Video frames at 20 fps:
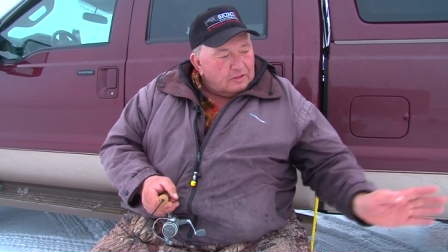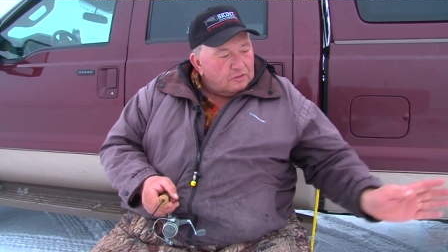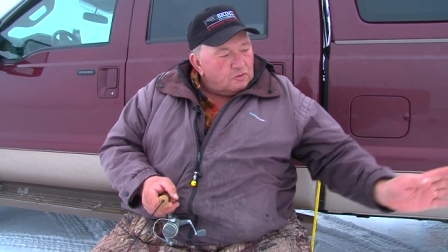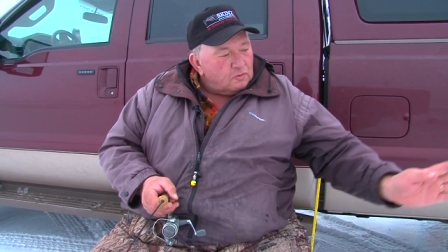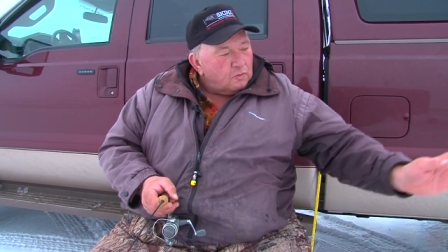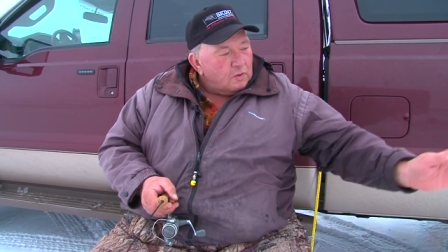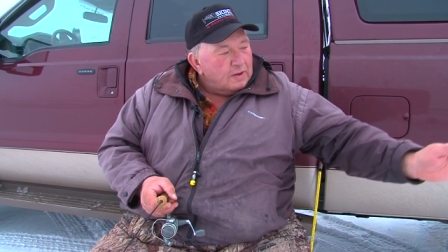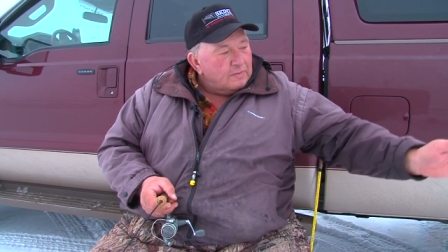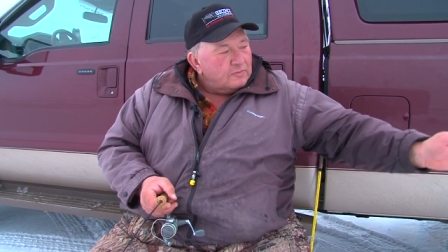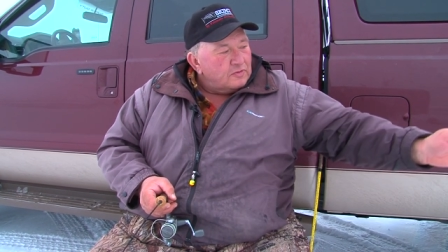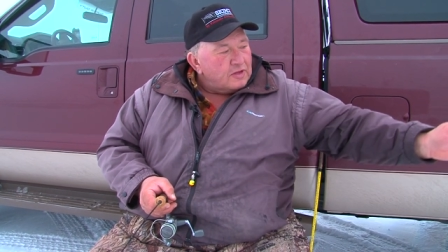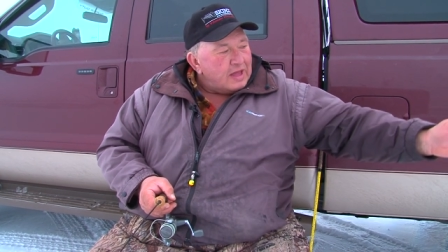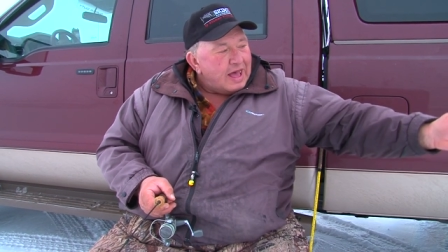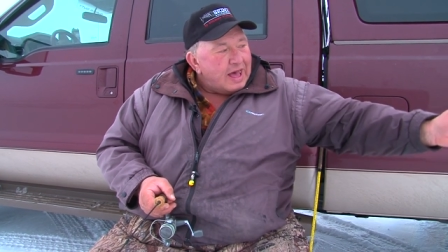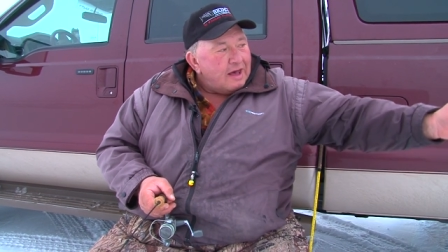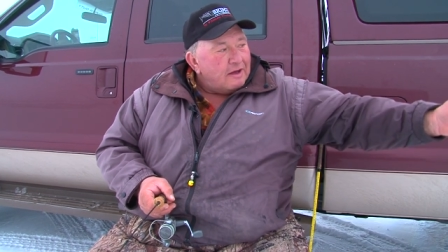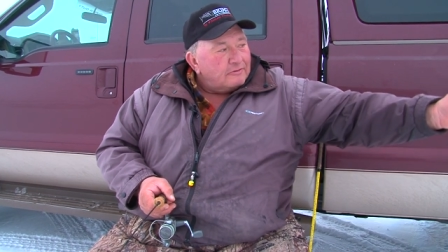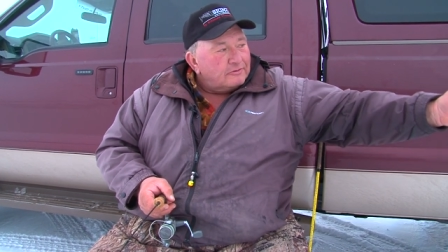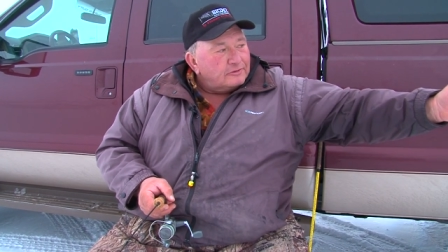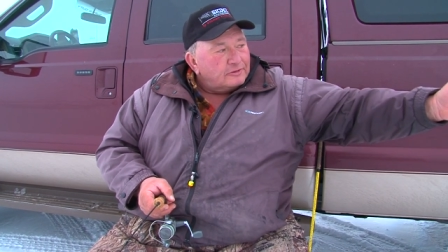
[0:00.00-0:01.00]
swims
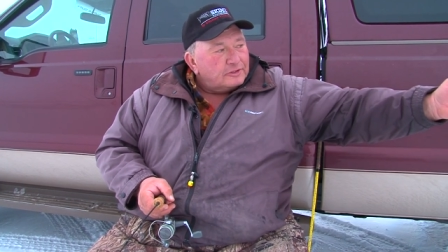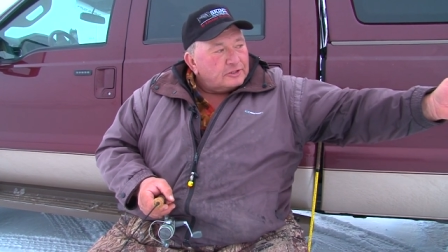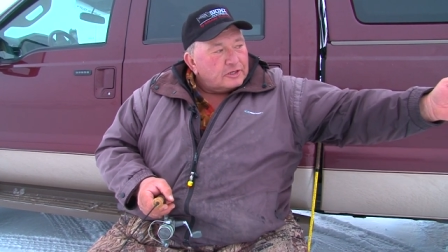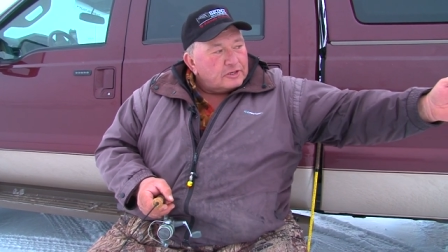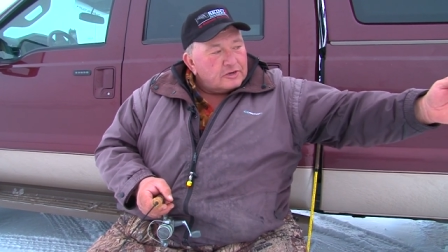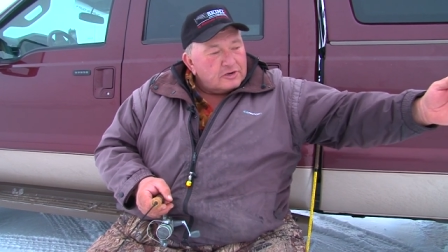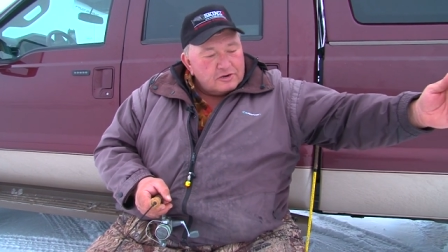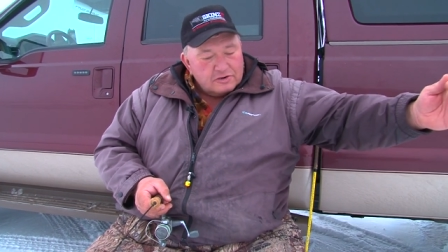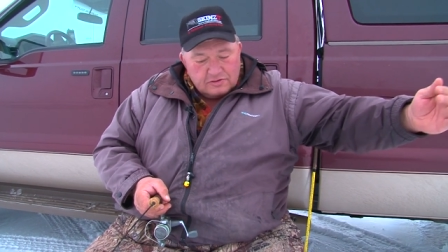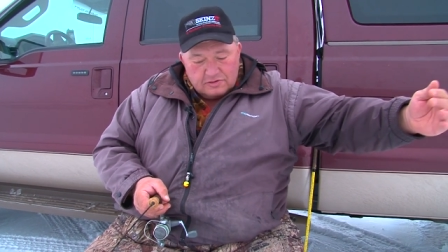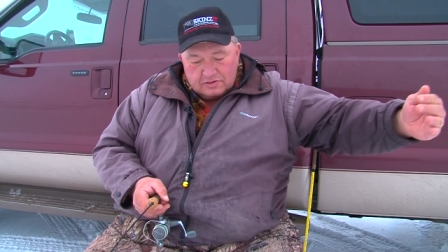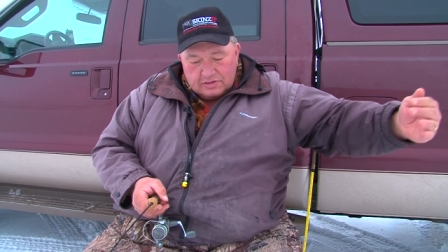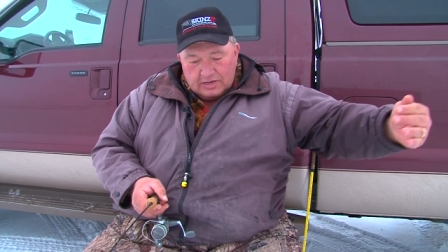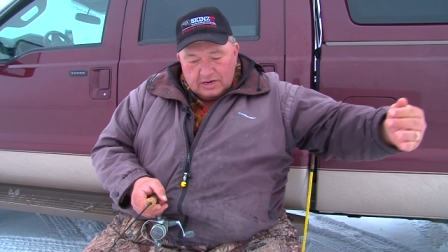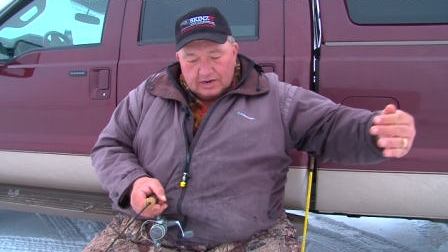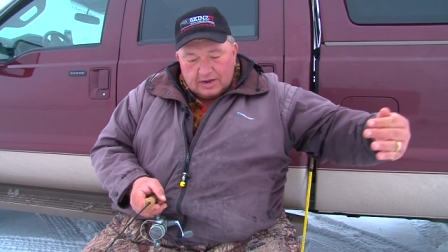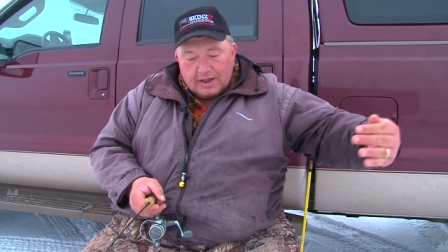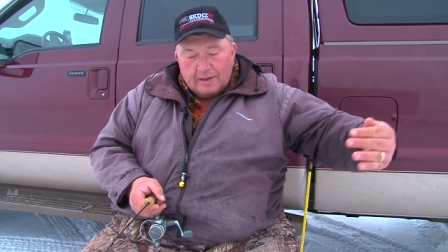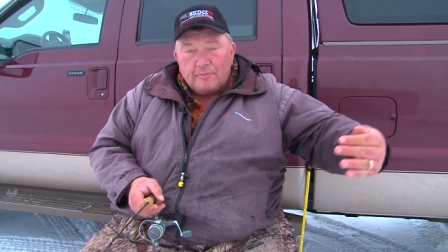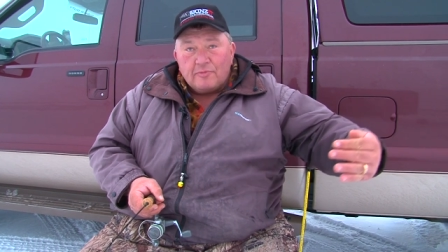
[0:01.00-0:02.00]
out and turns and
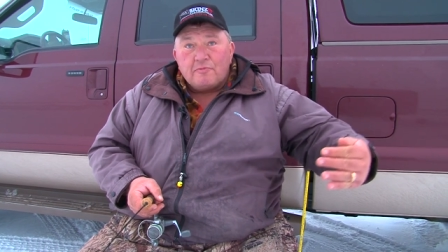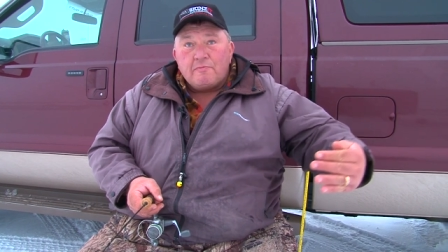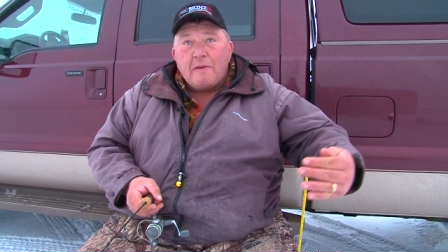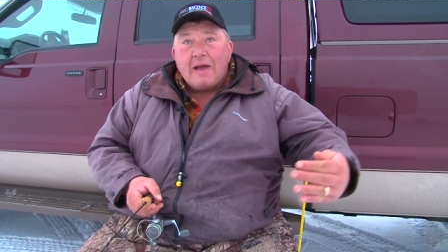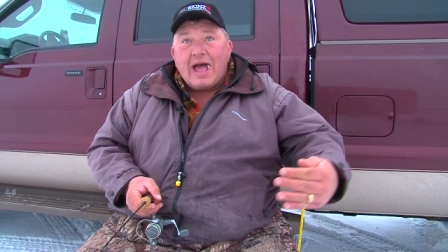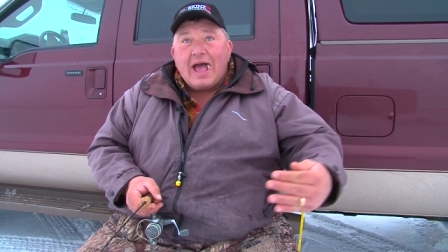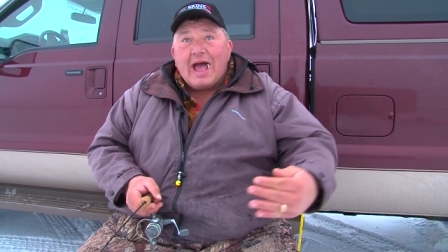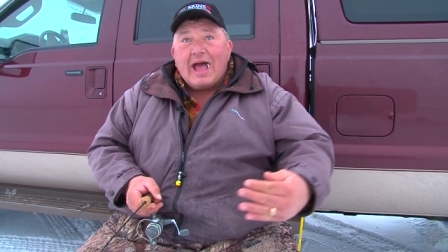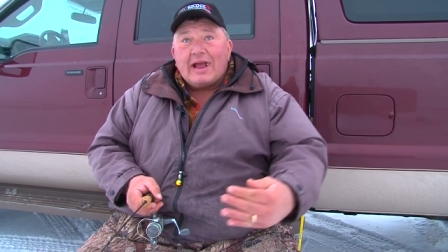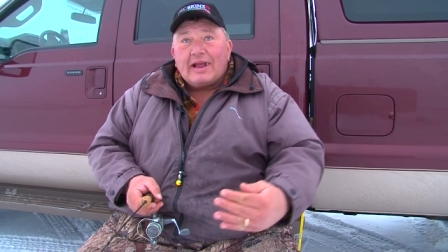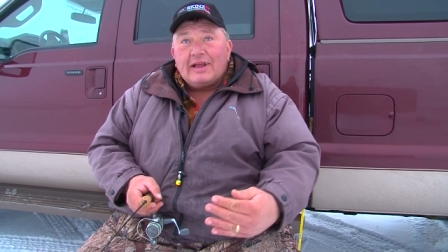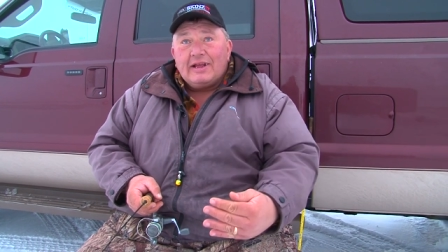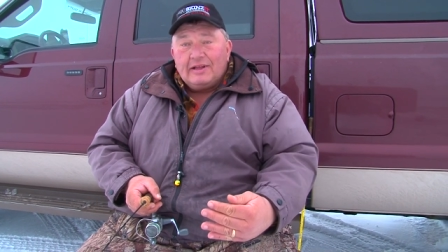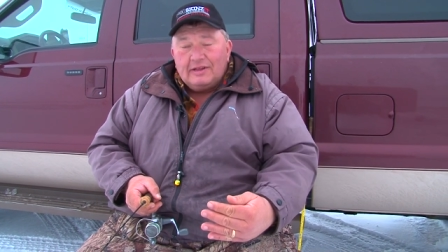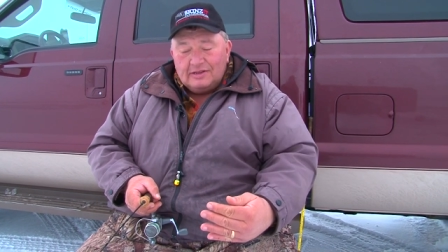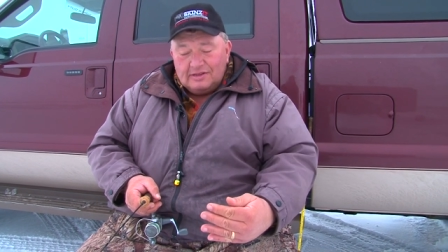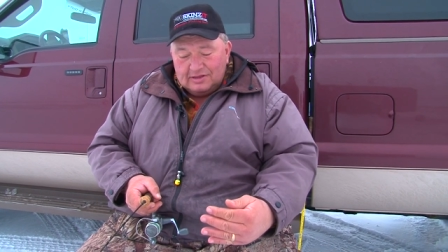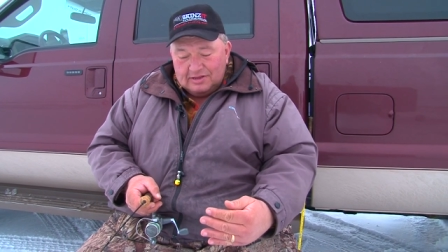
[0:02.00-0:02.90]
then it comes back.